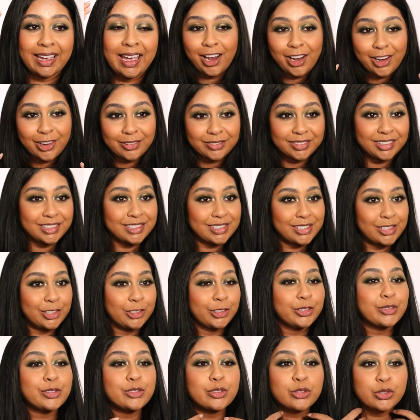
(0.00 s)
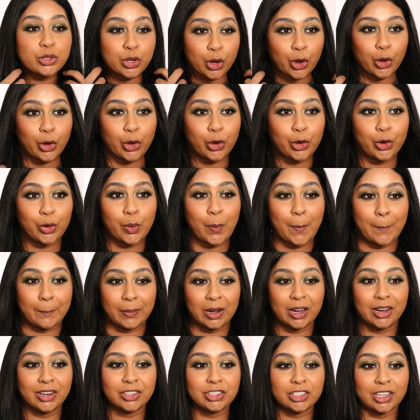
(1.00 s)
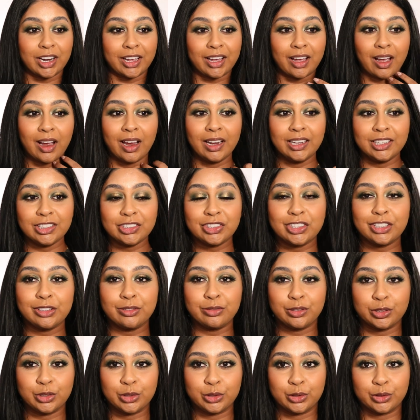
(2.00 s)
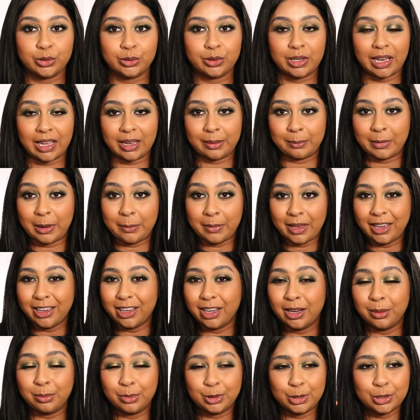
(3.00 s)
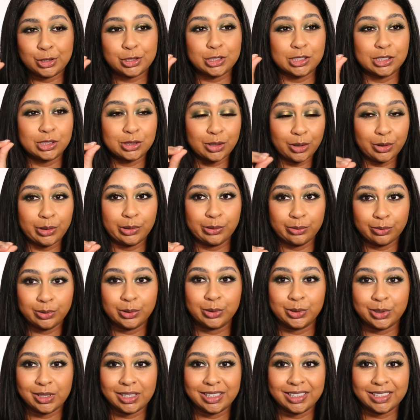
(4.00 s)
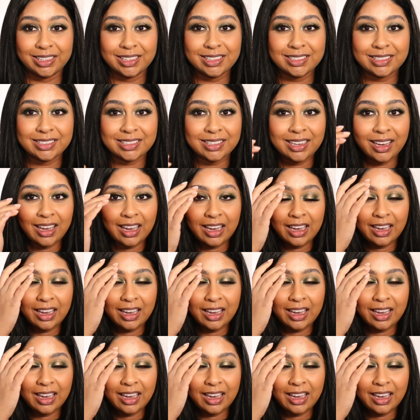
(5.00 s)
I love this look so much. Like, I literally feel like my makeup looks so flawless.